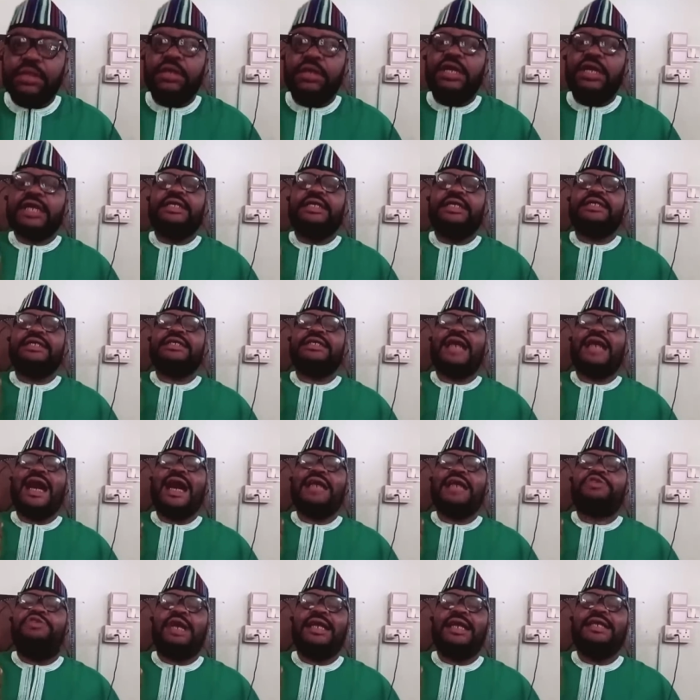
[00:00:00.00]
It is
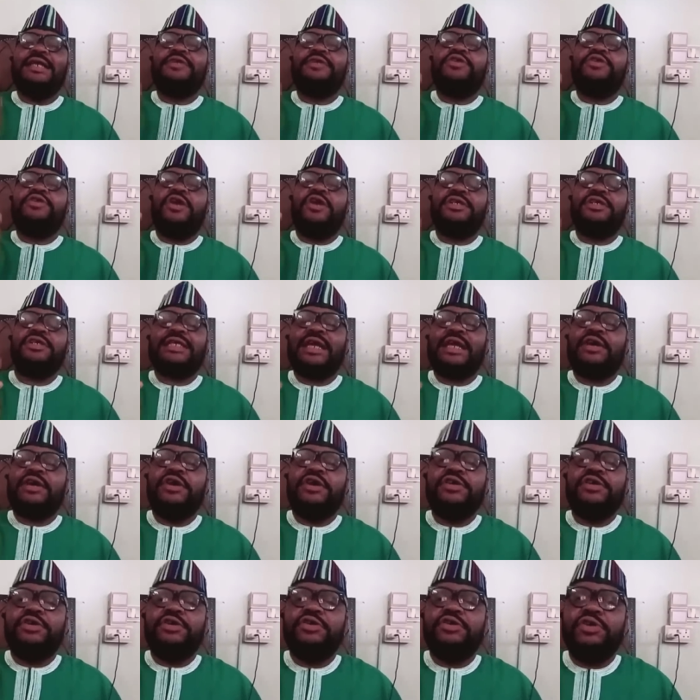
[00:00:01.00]
actually those that are
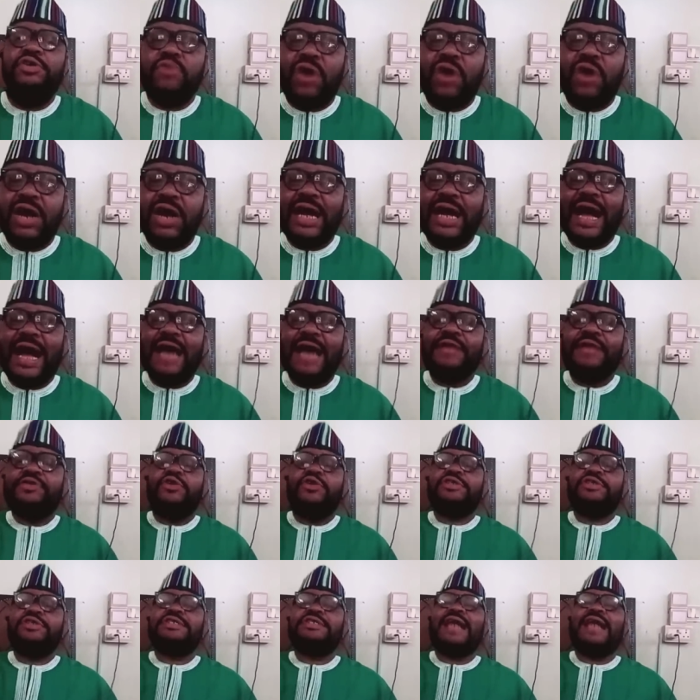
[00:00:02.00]
going to do the work are
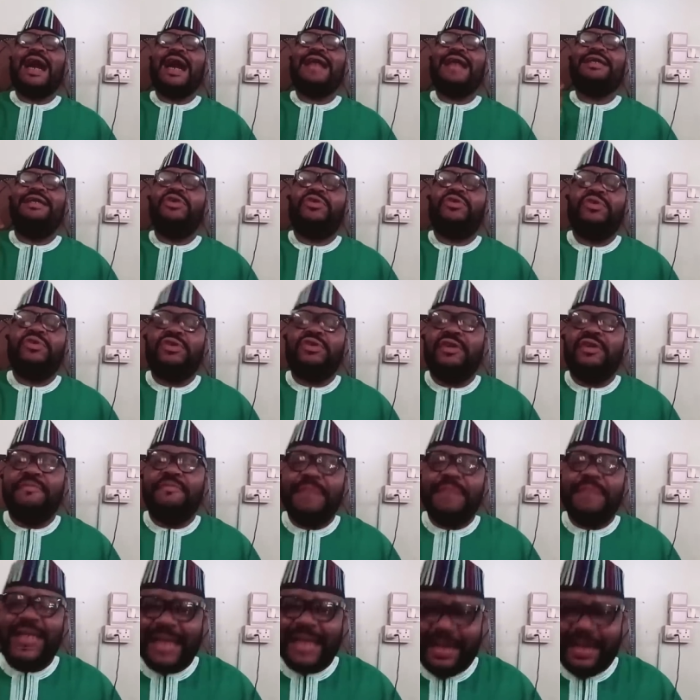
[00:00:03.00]
those at the local
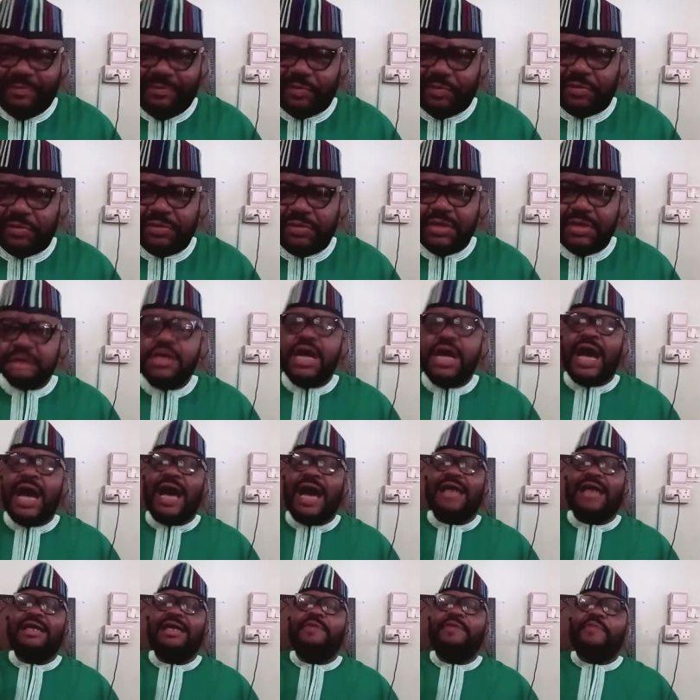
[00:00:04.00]
government level.
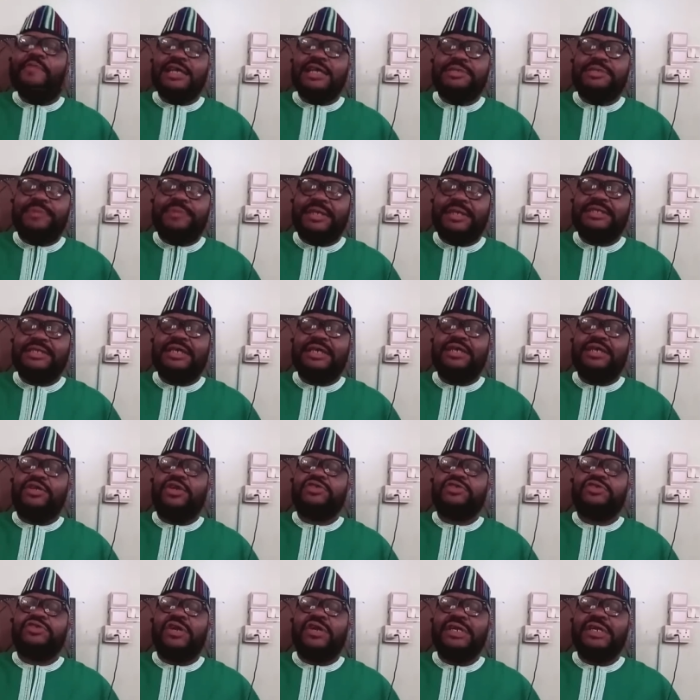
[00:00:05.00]
And the vice president
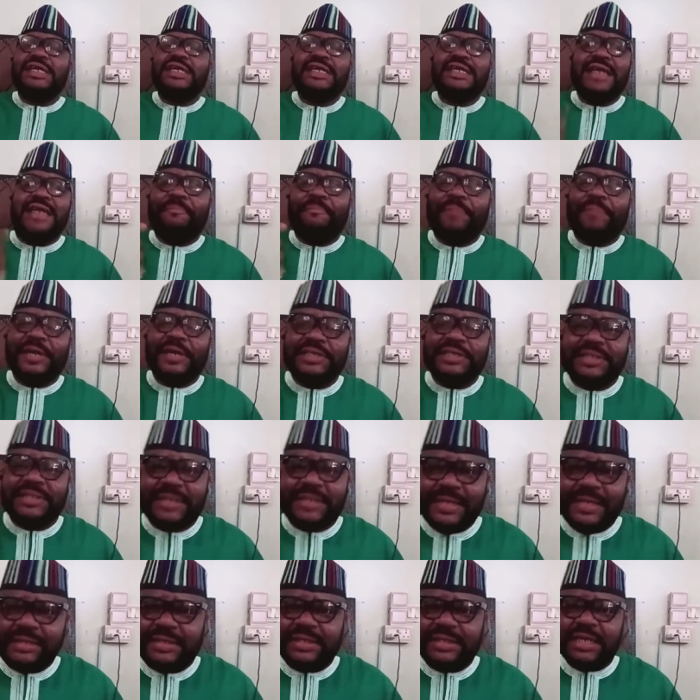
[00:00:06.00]
does not need that
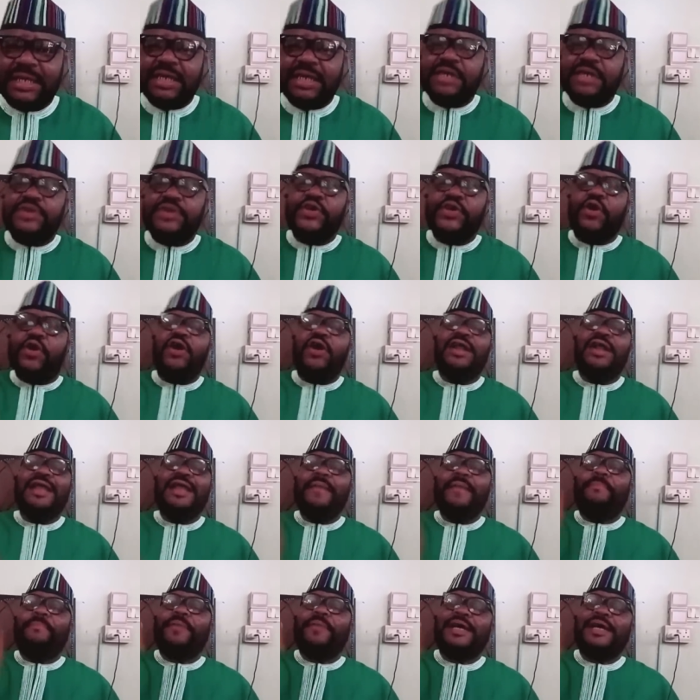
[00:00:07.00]
prestige. The
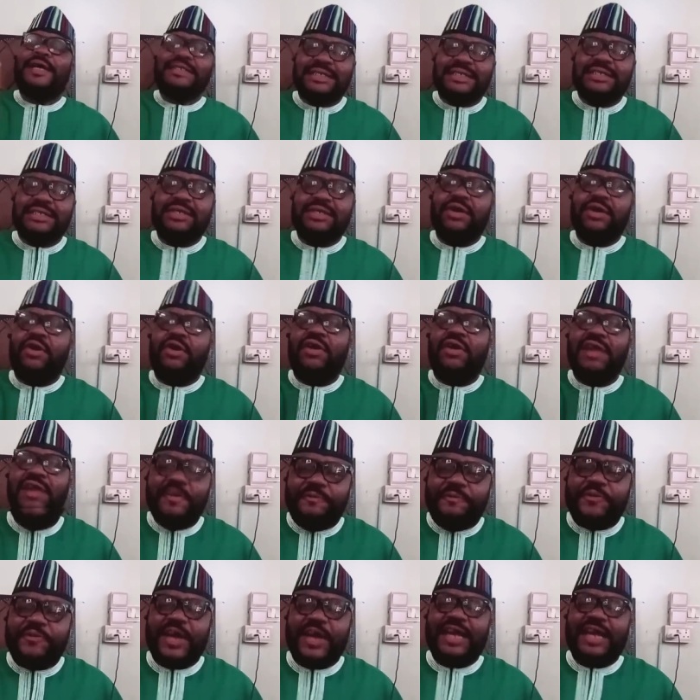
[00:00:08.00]
only prestige, the only
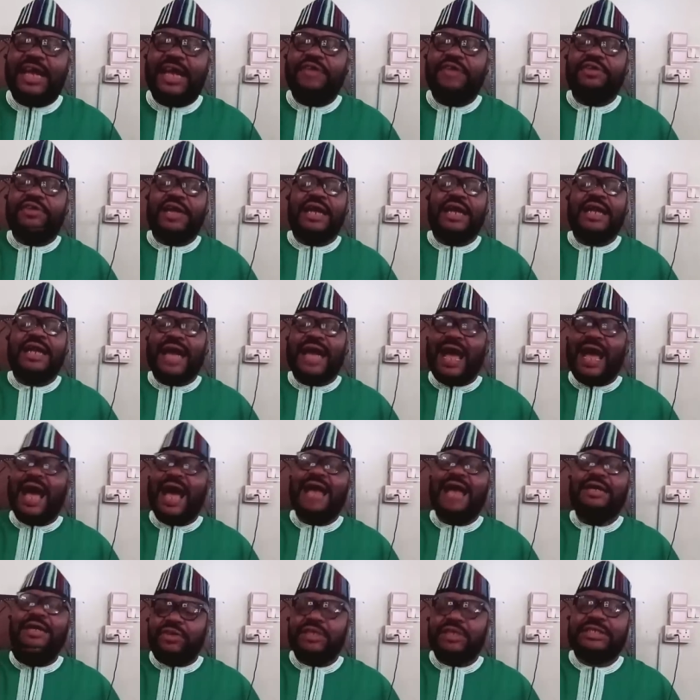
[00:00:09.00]
feather you can
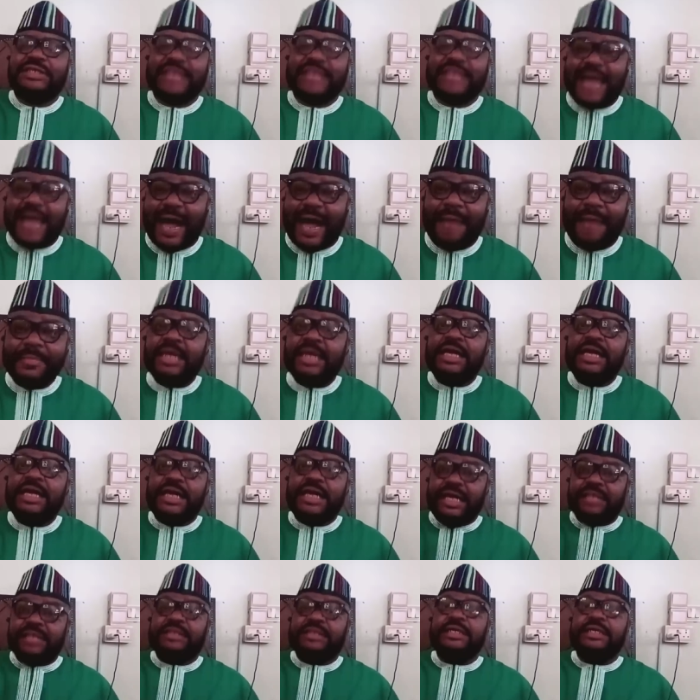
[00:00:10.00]
add to his cap
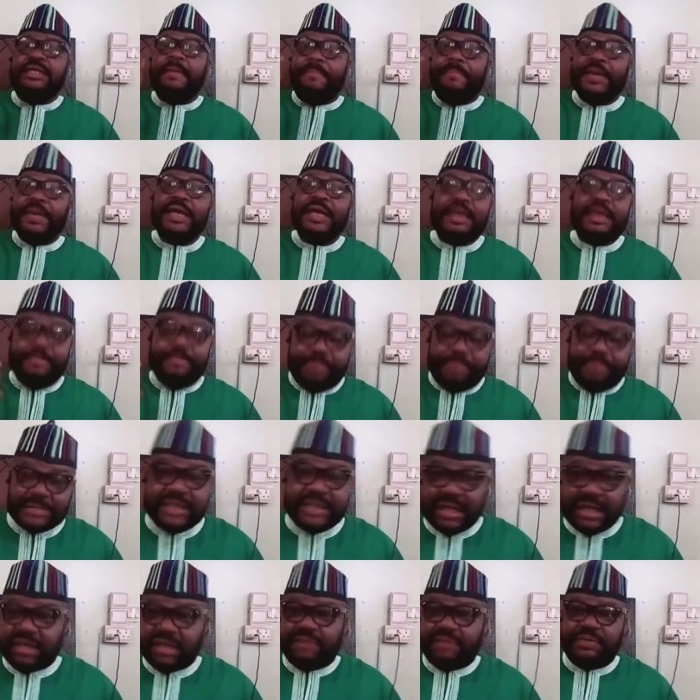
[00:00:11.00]
is being the
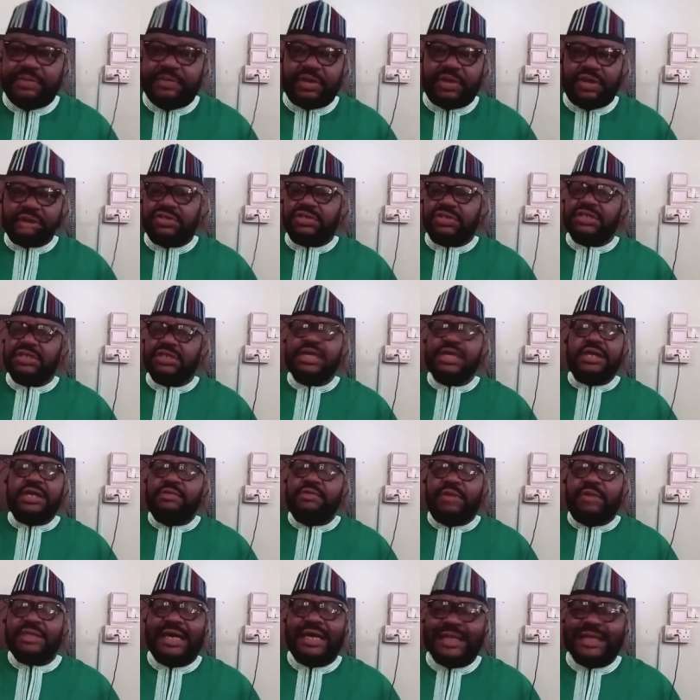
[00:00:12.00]
president of the country.
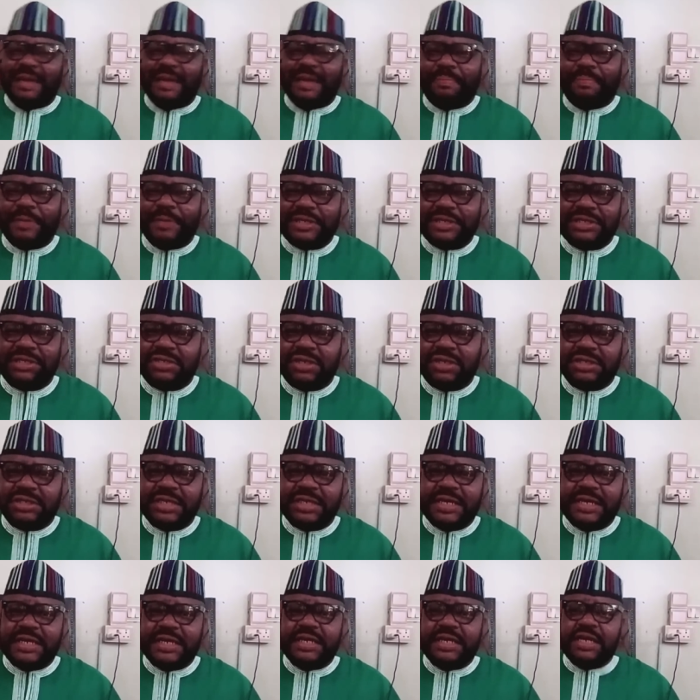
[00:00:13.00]
What okay. other prestige does
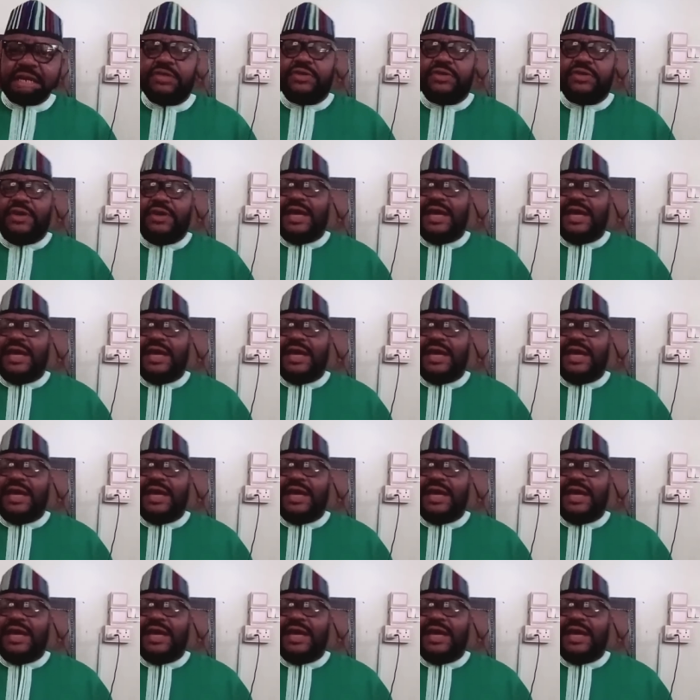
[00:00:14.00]
he need? So